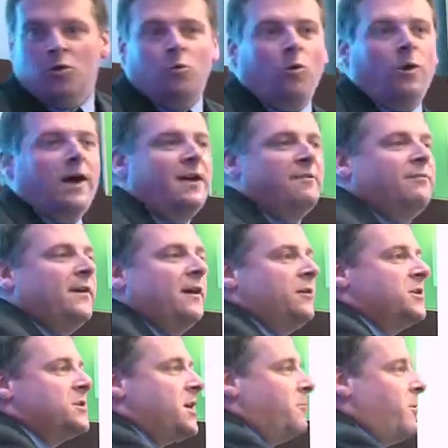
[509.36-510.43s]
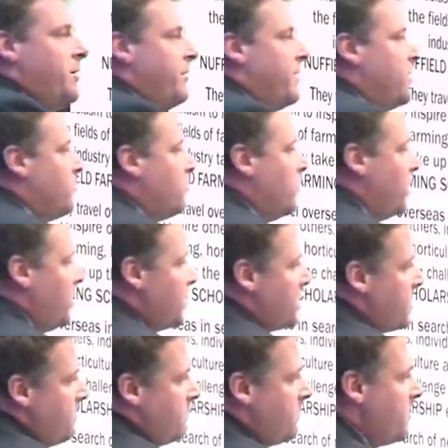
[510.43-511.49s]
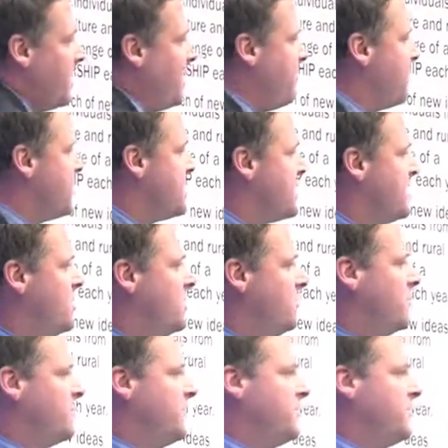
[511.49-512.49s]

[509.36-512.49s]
What I found as I went around the world, and I visited over